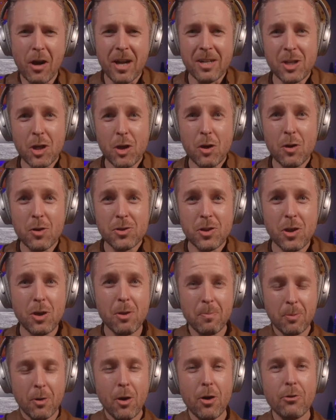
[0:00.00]
right, so you're so you're
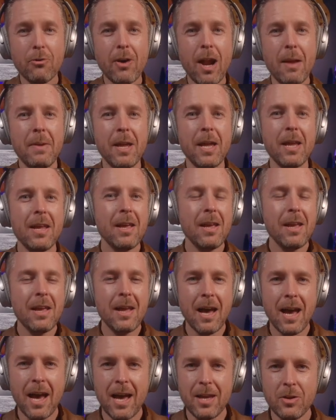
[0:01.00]
programming,
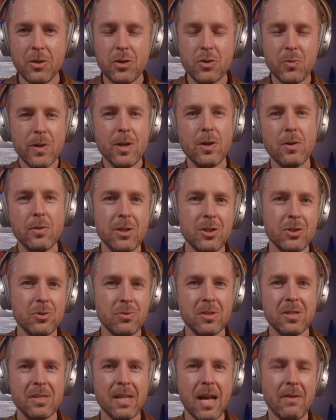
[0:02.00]
uh, you're doing all this sort
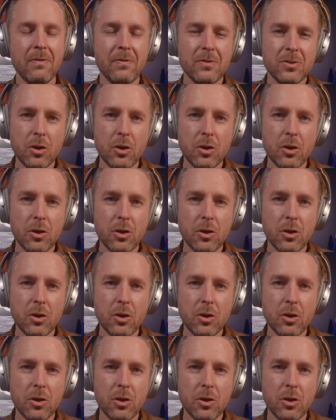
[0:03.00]
of stuff.